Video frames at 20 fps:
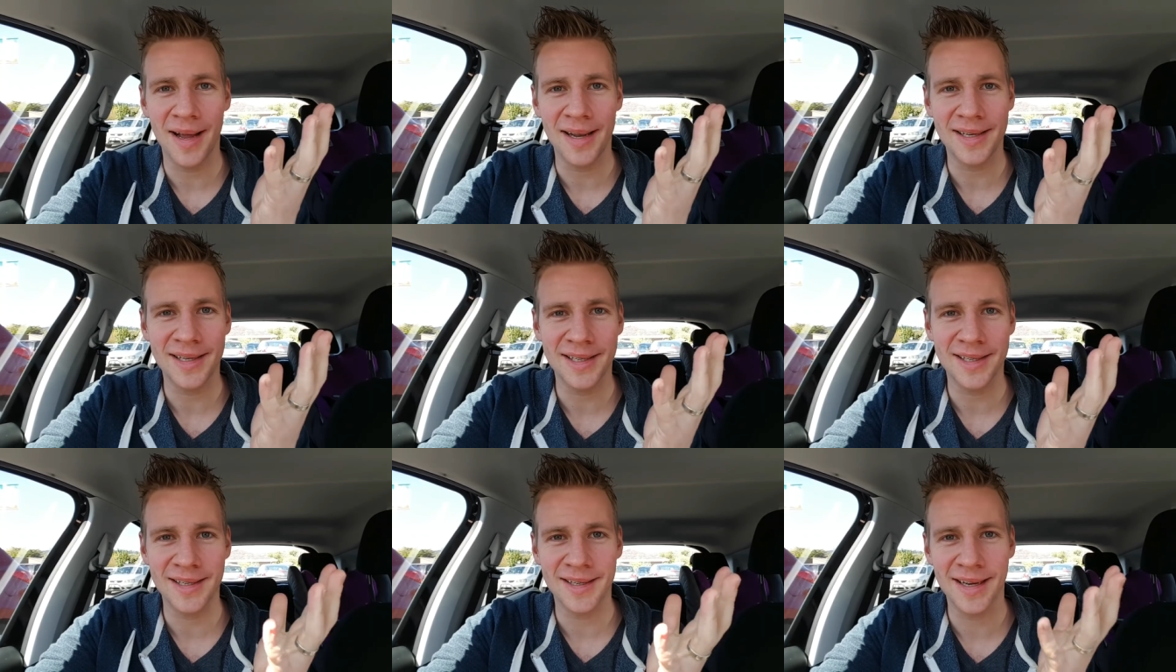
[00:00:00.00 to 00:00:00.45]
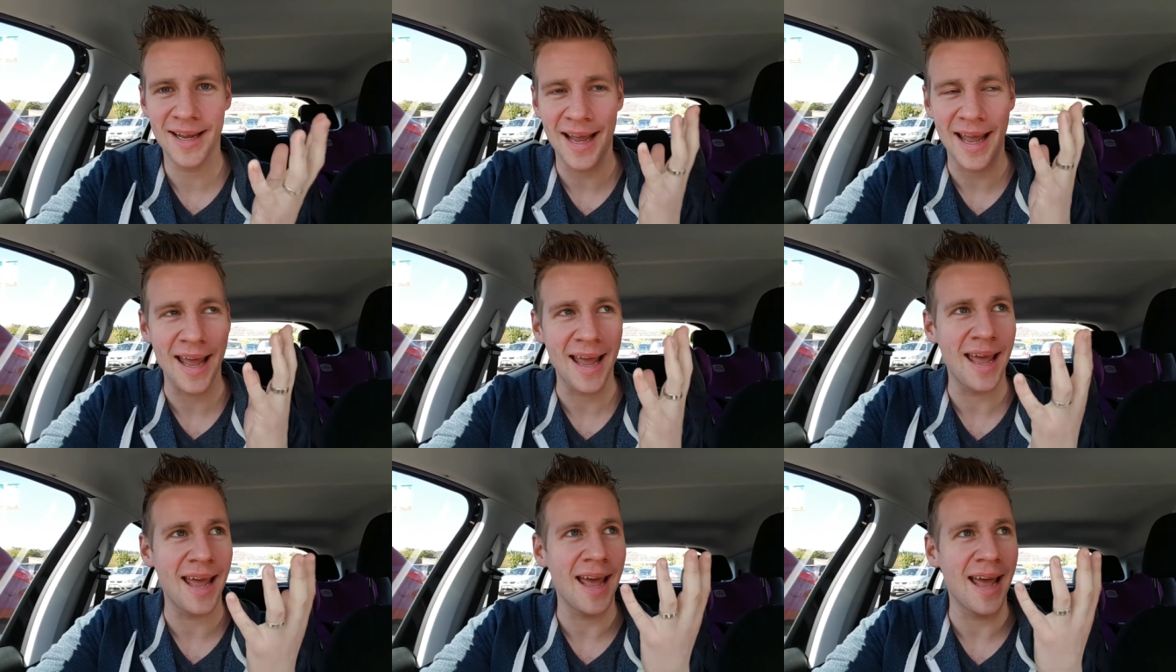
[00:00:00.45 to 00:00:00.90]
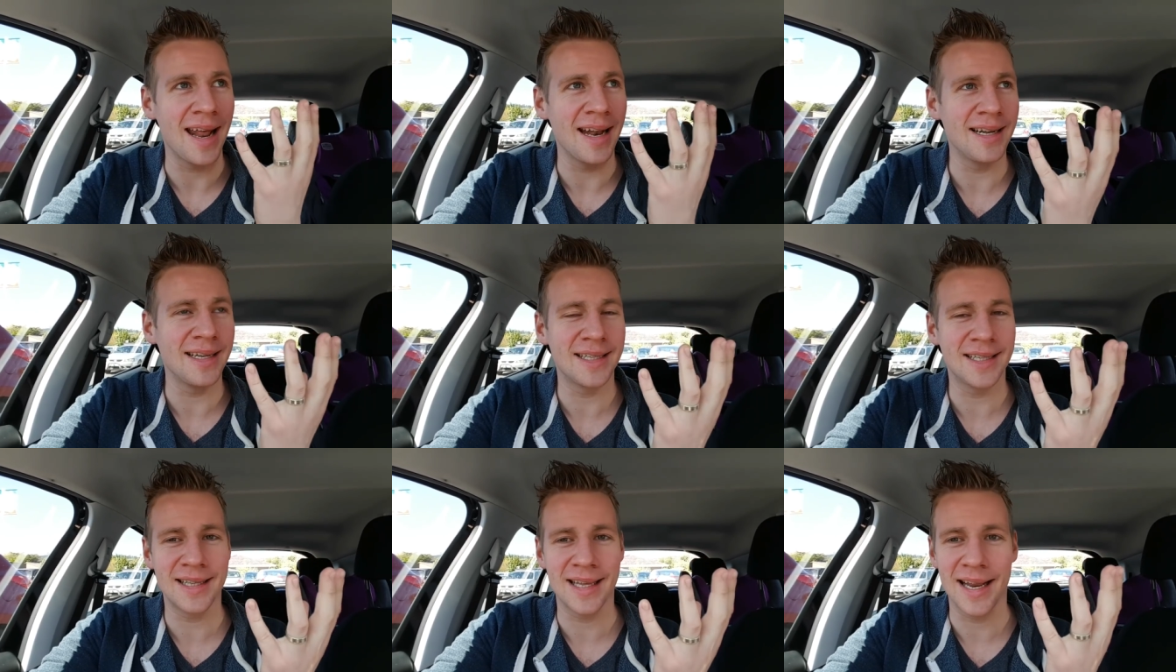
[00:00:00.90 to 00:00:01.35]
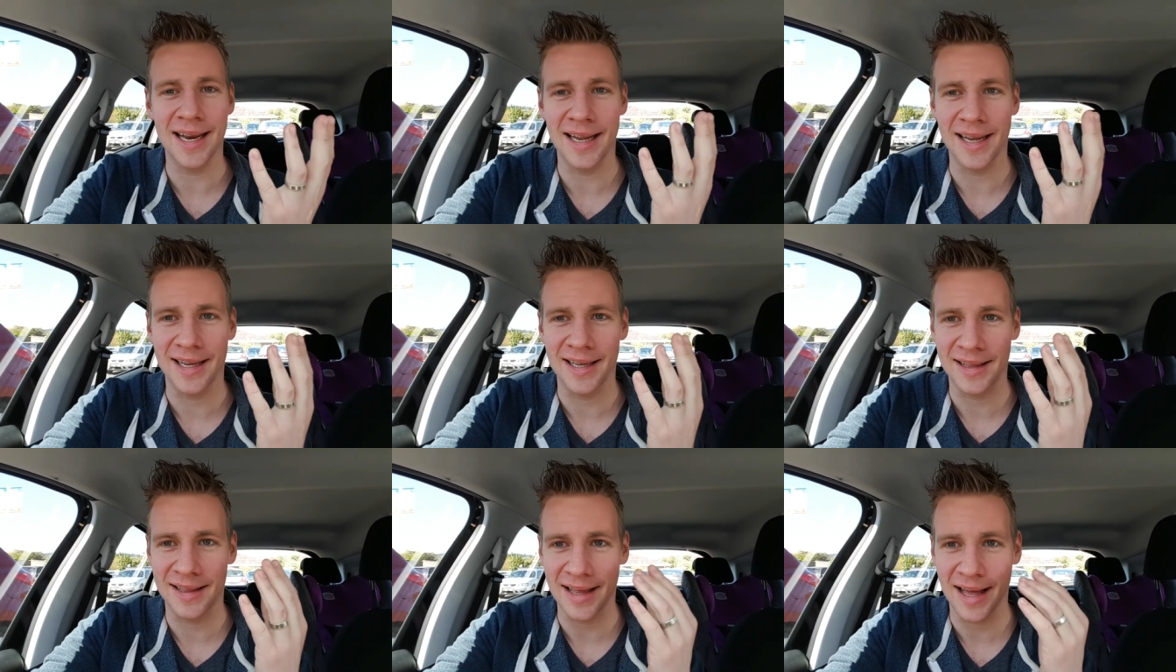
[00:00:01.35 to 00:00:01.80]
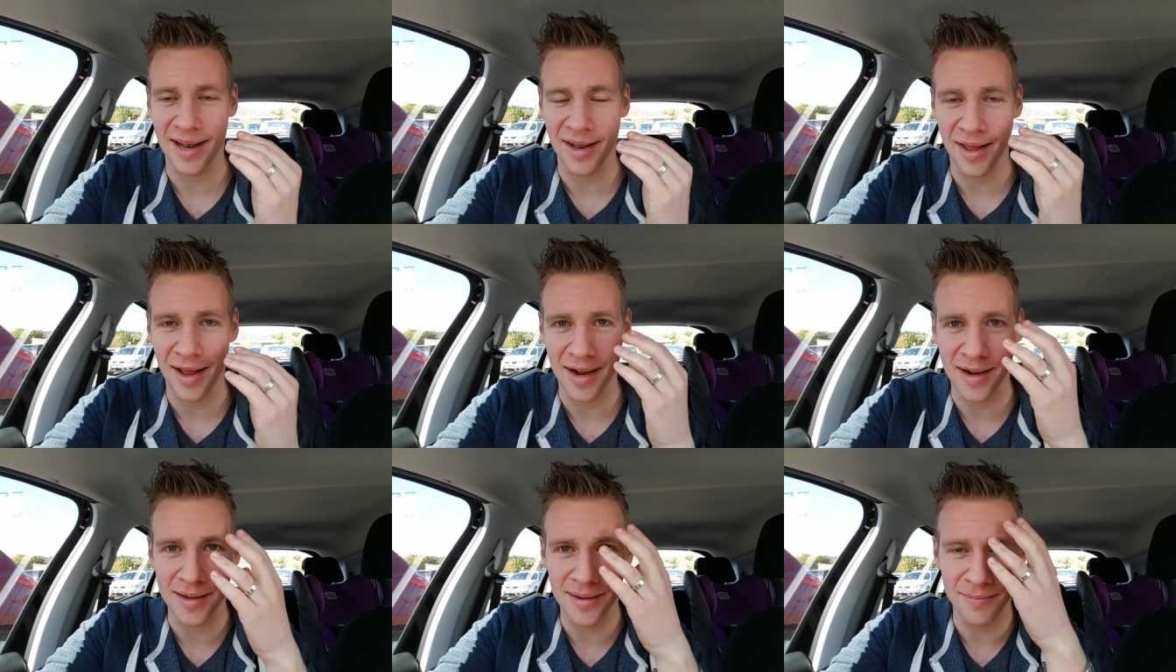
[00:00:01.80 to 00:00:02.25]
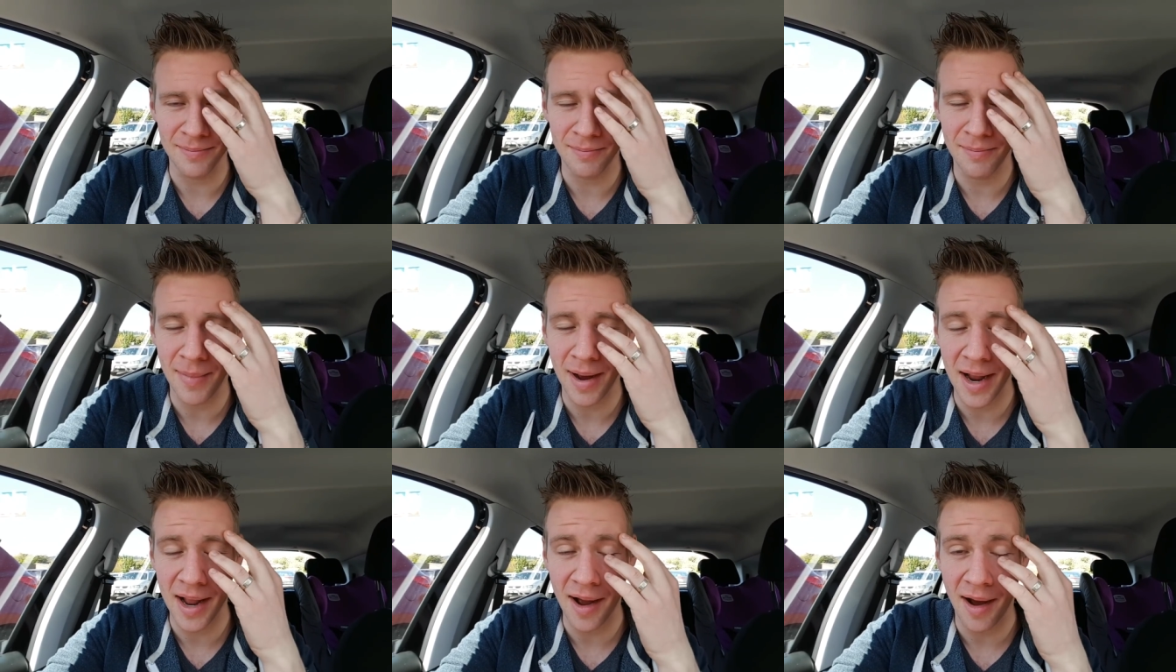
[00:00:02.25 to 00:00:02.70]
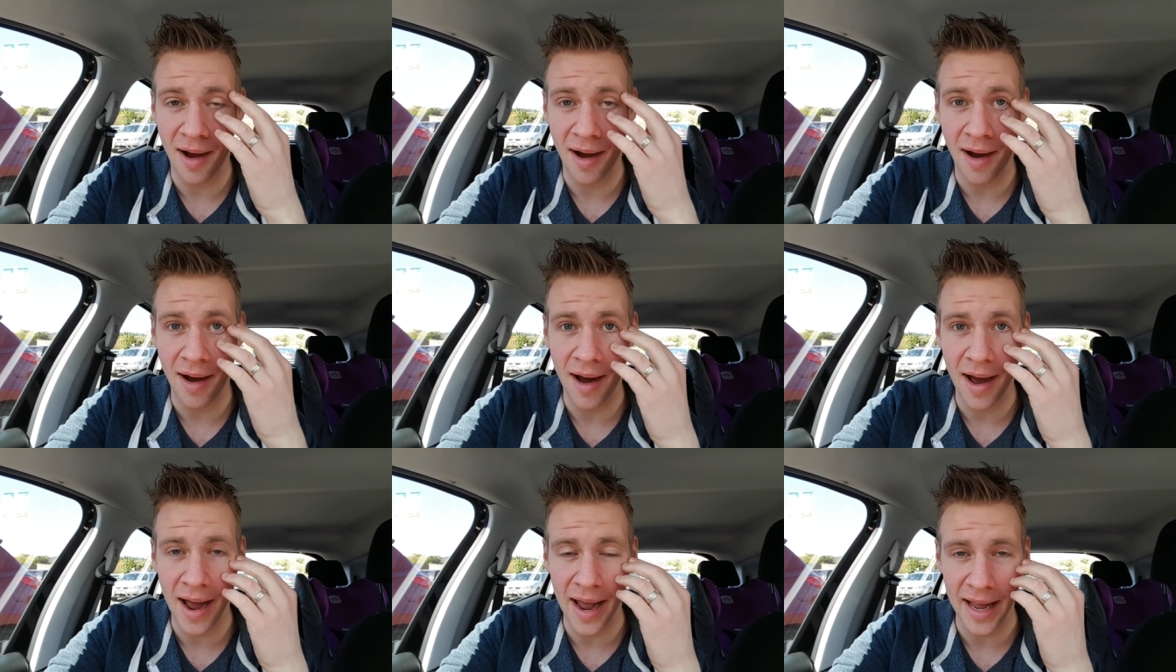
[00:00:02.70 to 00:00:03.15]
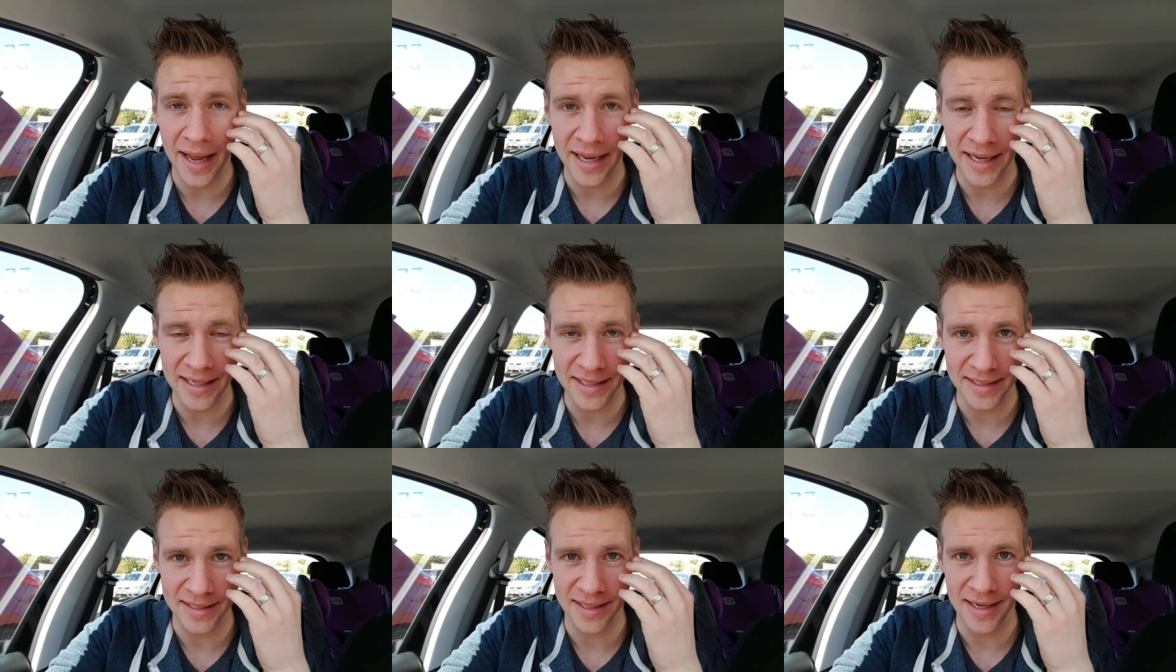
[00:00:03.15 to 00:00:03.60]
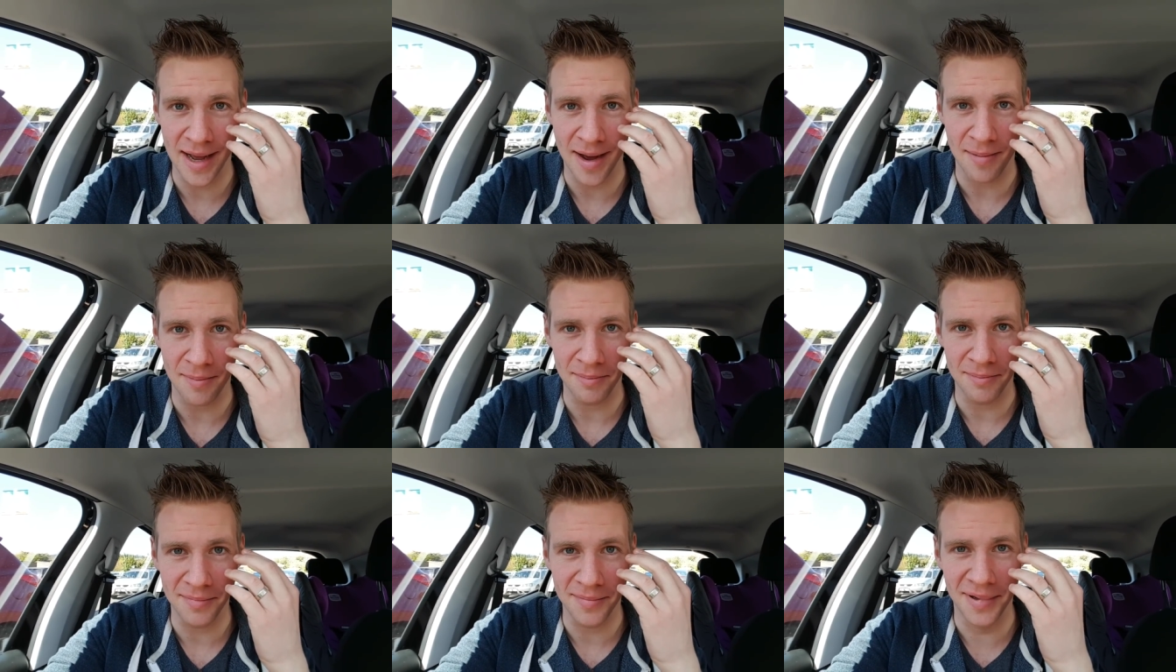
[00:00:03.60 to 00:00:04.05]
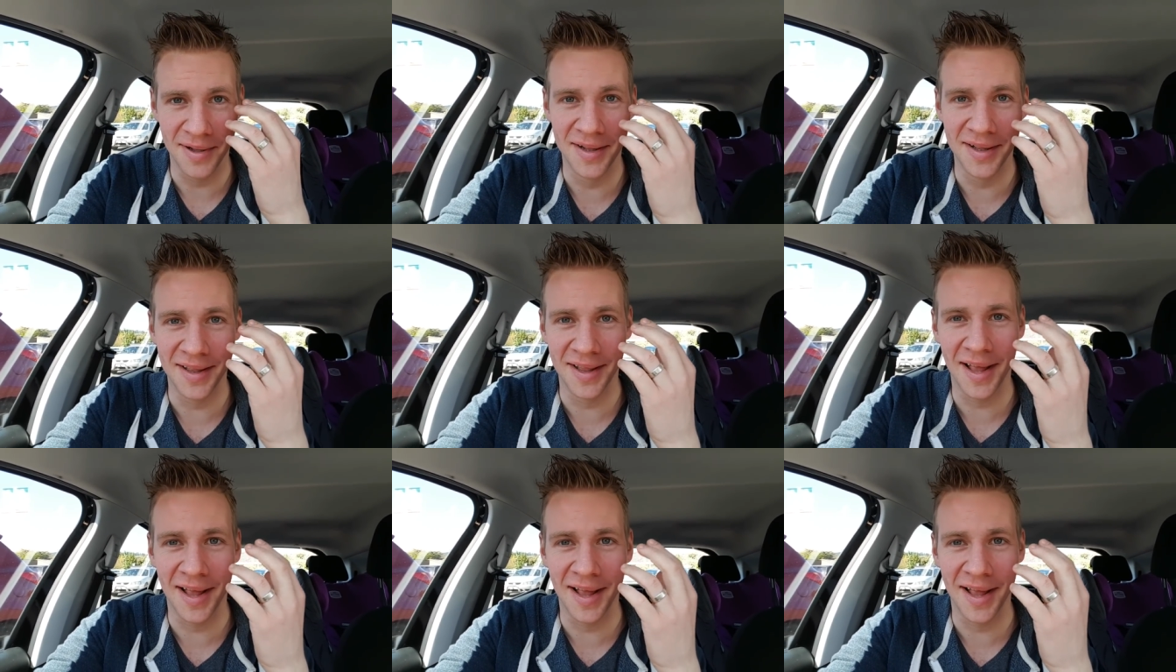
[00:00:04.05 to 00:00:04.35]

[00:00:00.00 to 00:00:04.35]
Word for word: much anesthetic that like my eye is numb.